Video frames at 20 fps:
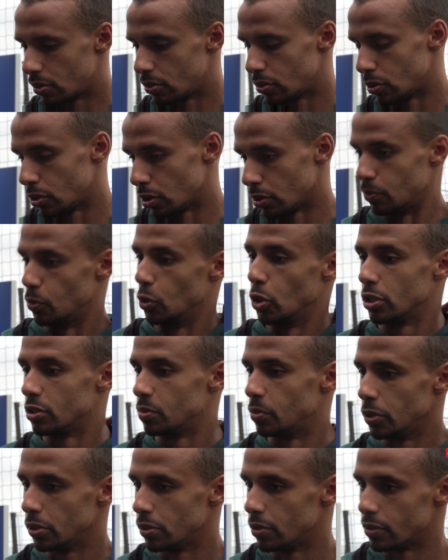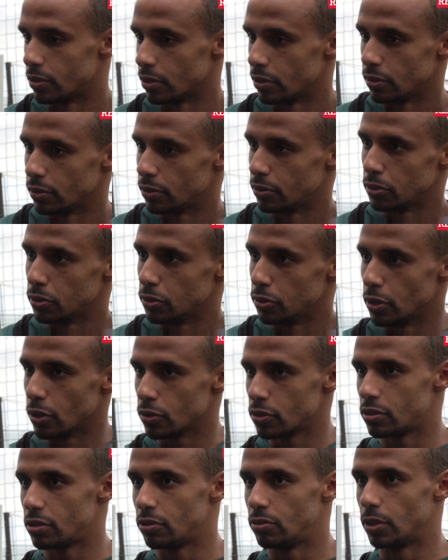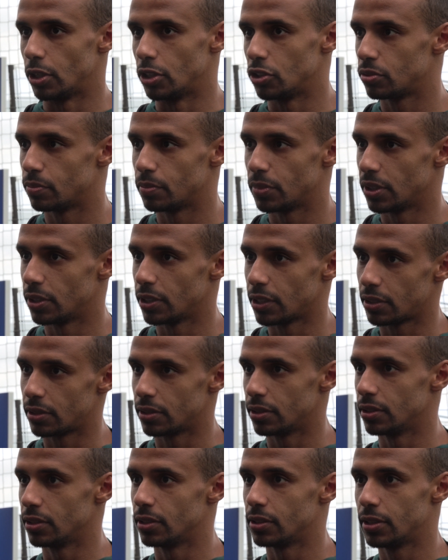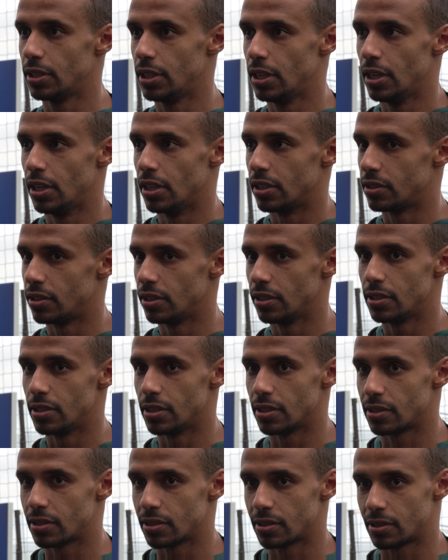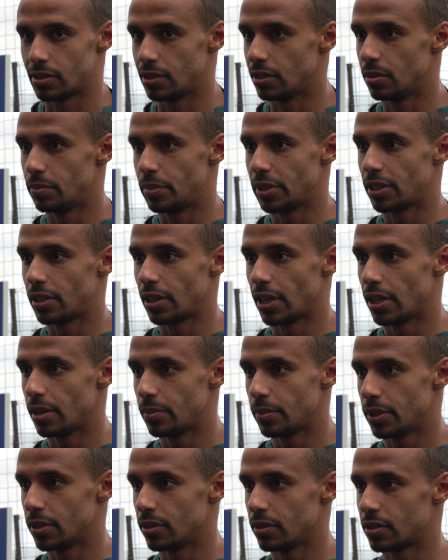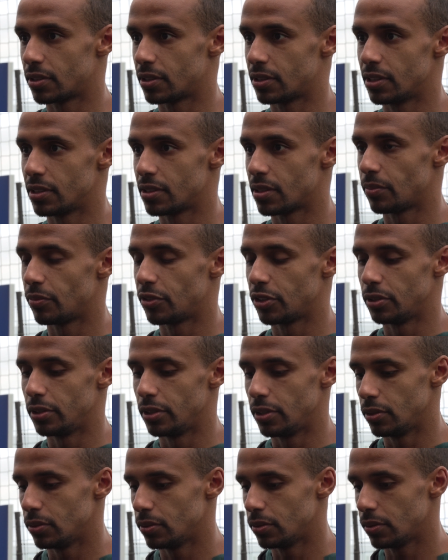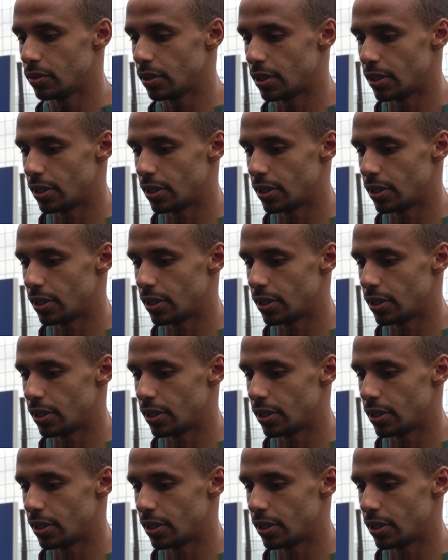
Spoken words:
You get more experience and you know the situation, but still, that's still a big game and still something new.